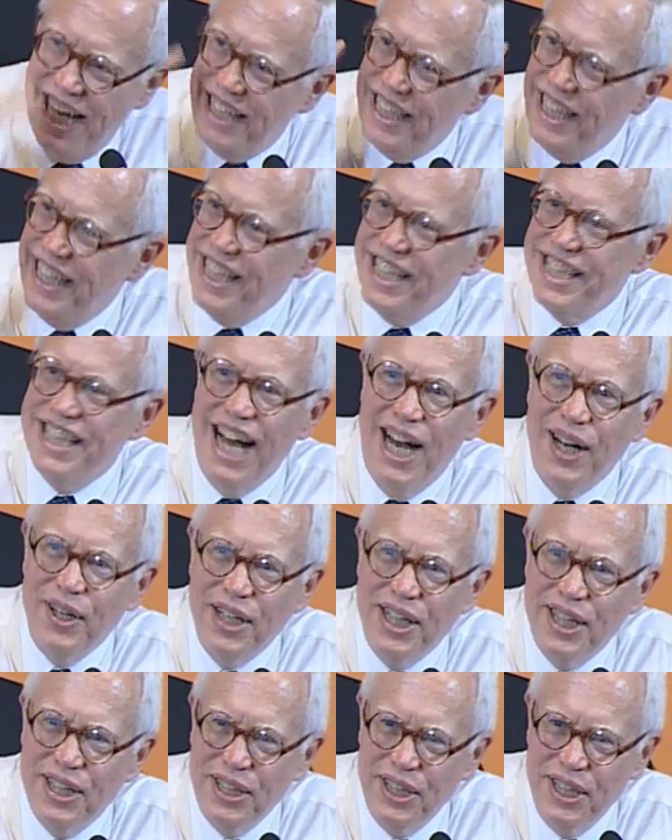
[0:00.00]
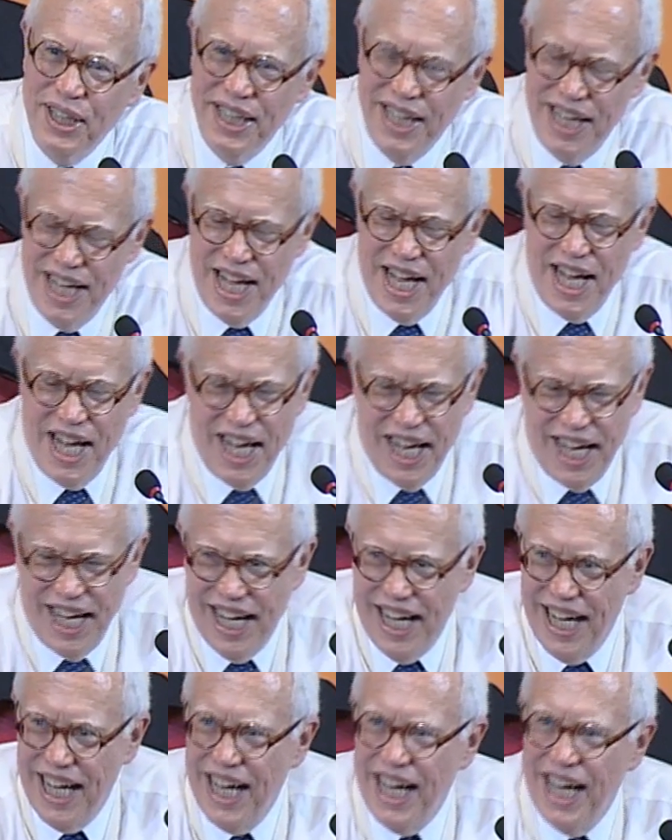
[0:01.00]
and then it's downhill.
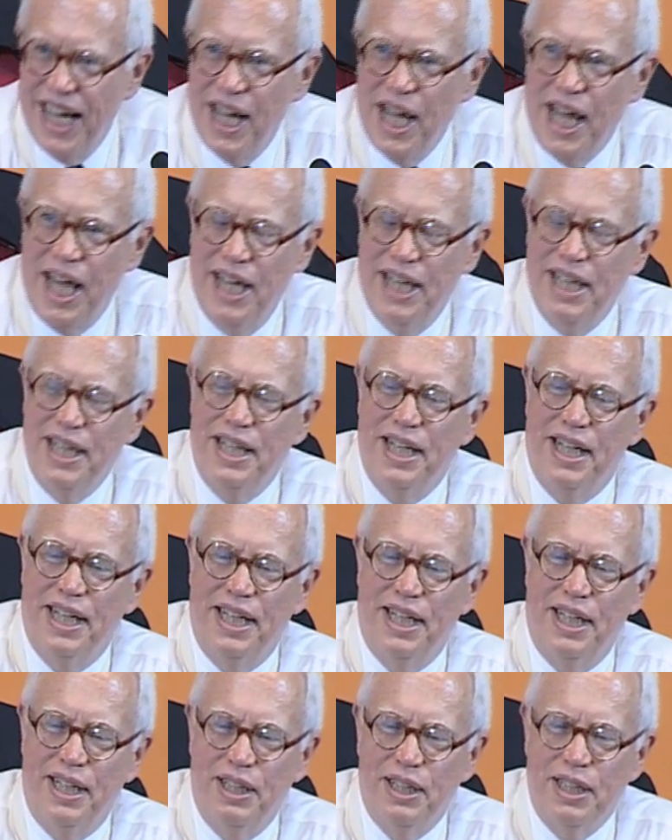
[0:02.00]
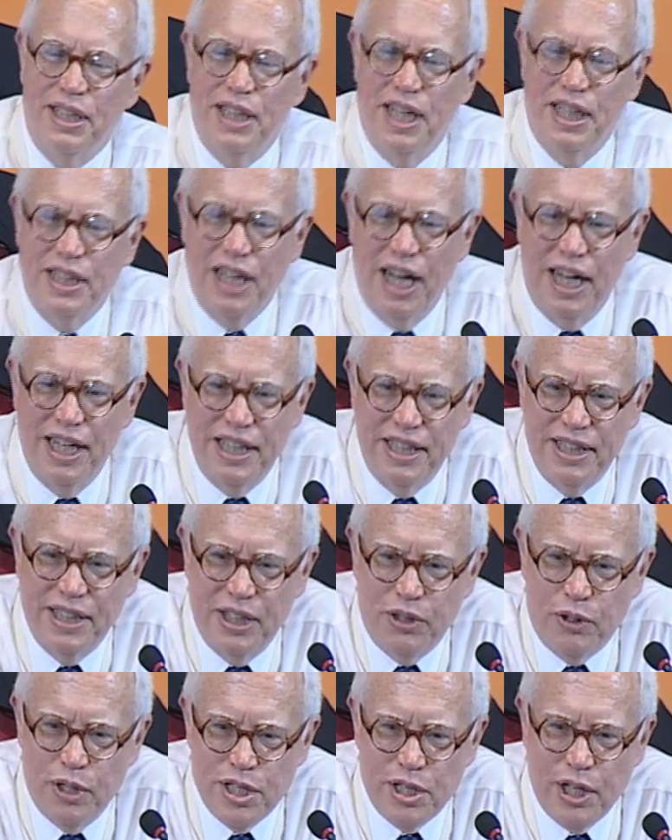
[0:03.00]
Uh, and uh, uh,
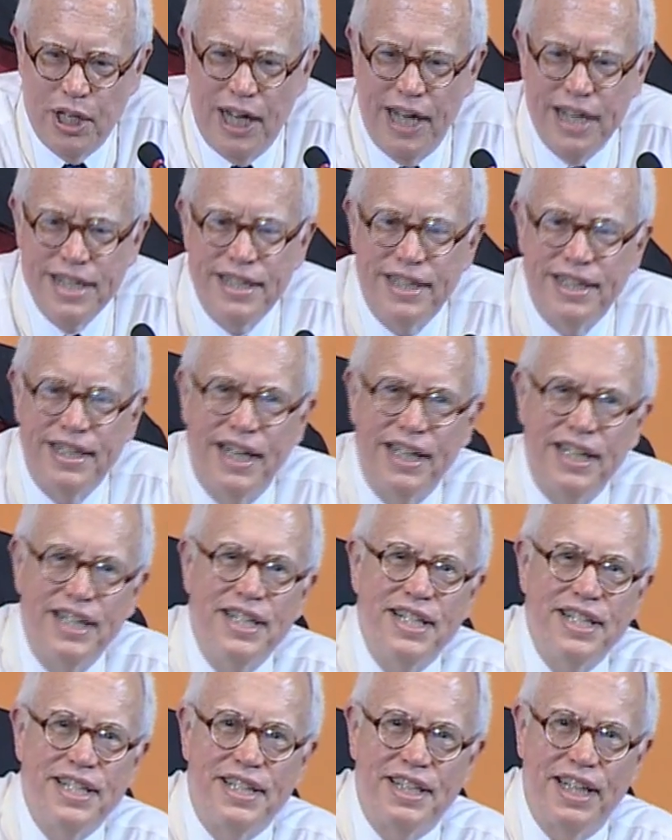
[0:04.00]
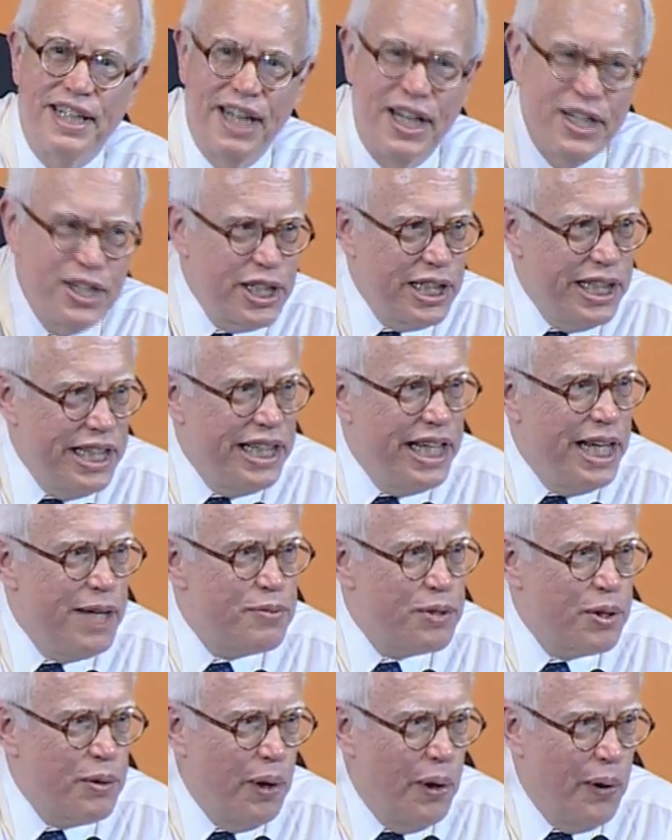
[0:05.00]
crystallized intelligence allegedly
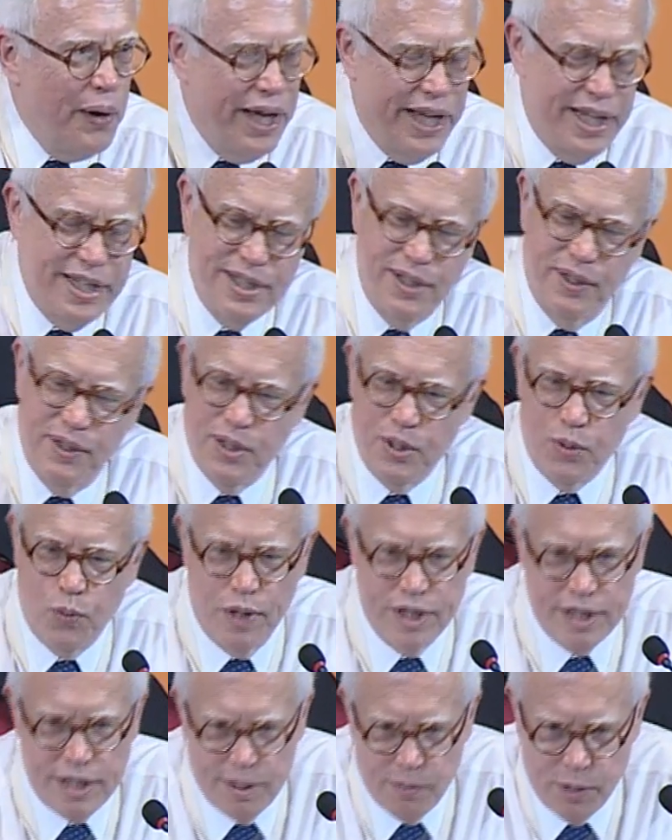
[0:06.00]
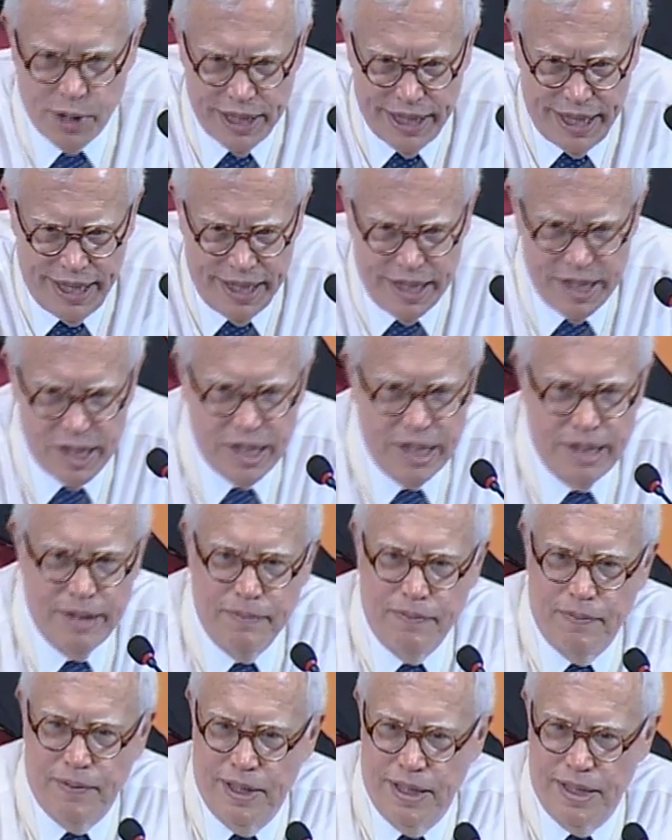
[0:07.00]
keeps growing, so there's wisdom with age.
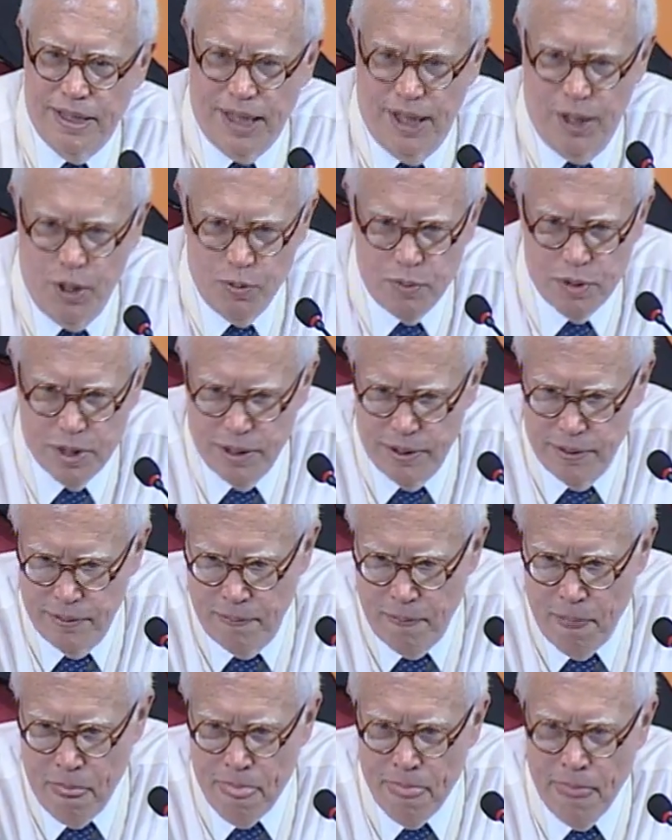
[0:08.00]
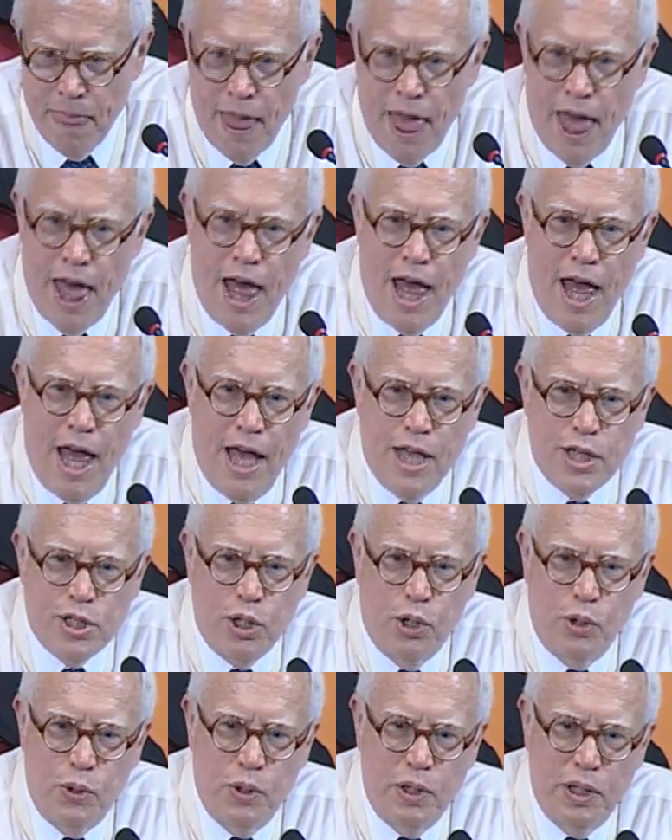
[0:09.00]
At least I hope so.
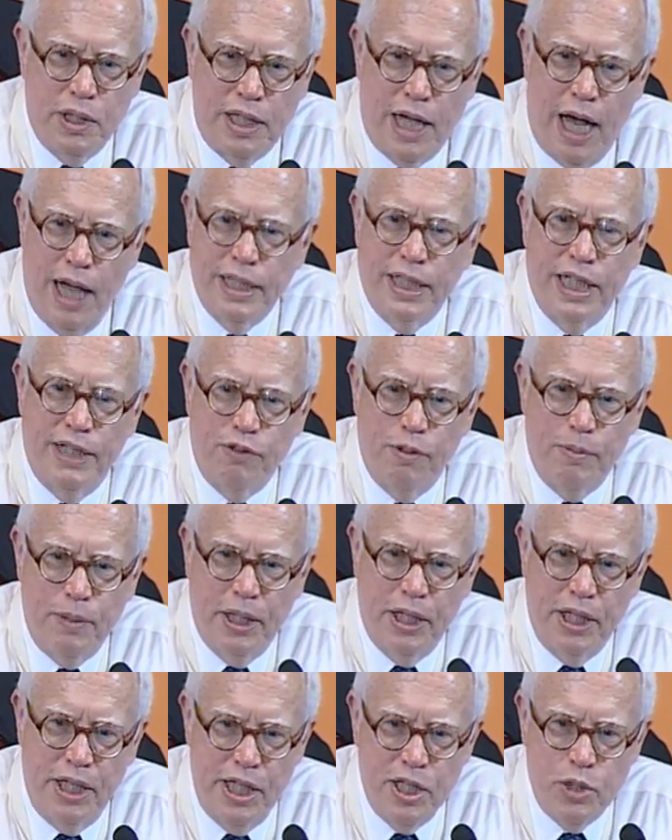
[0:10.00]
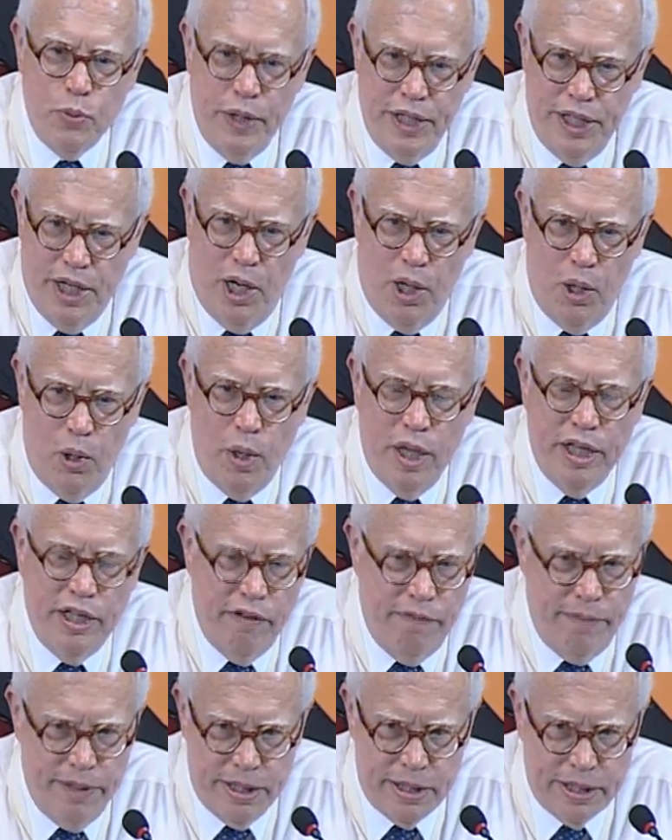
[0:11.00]
So cognitive abilities we know and
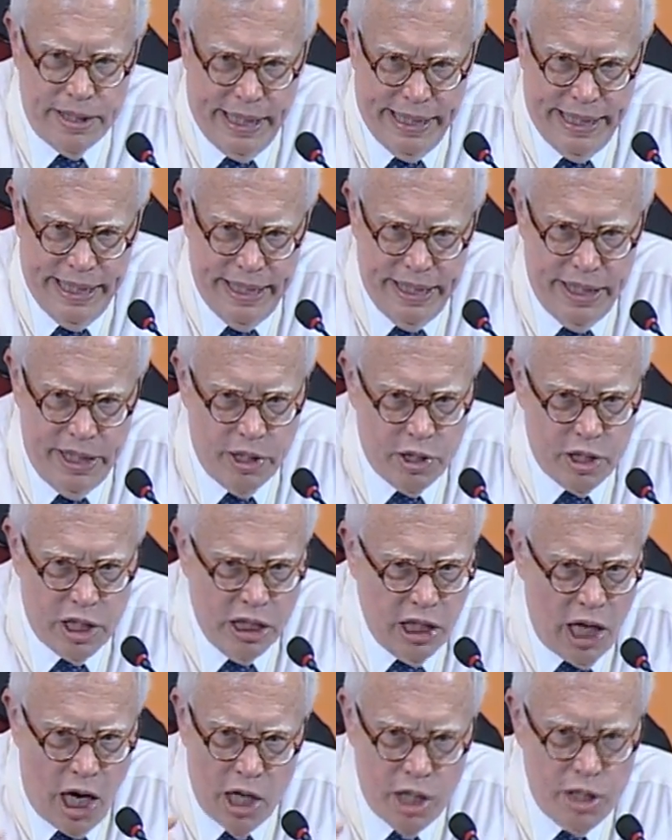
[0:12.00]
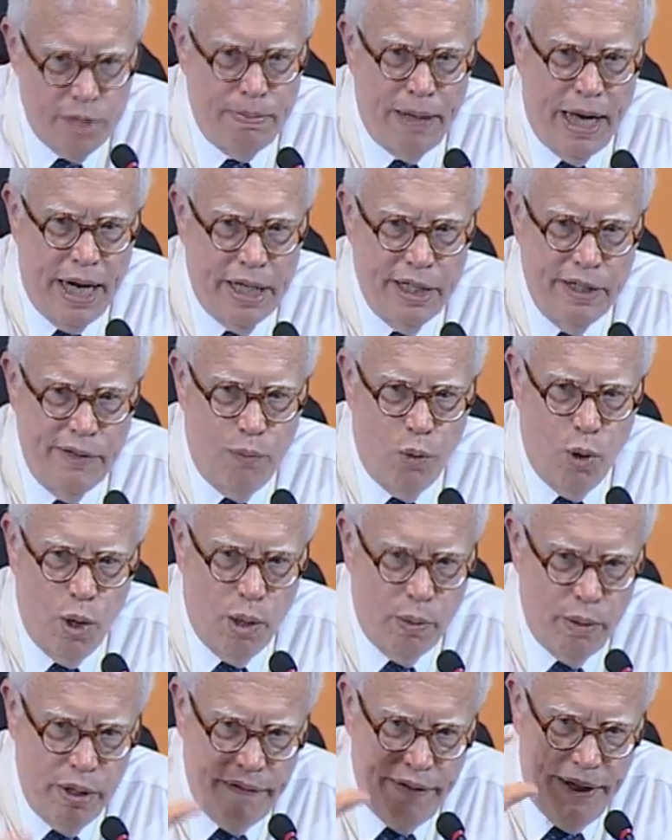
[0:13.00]
they've been studied, and there's a large body of
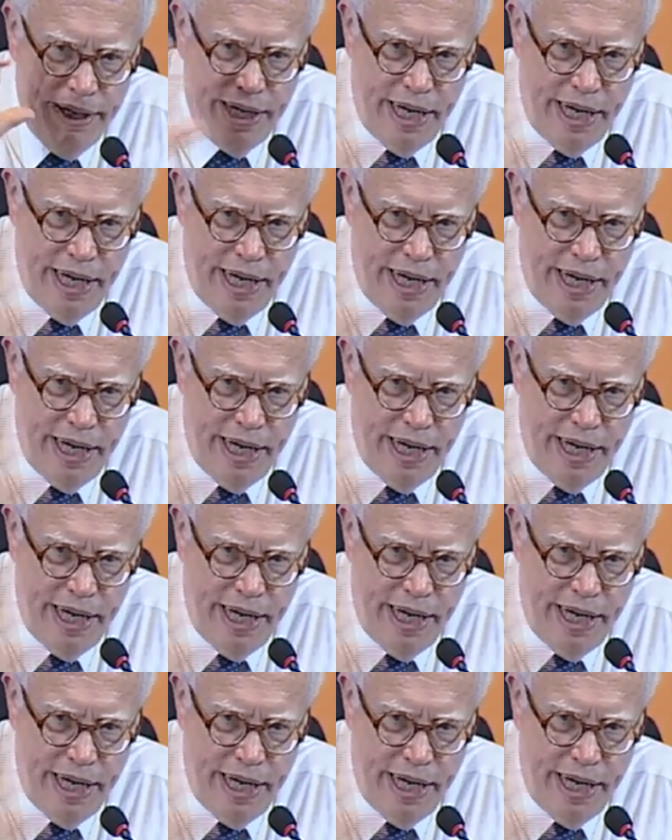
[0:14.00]
work. We've had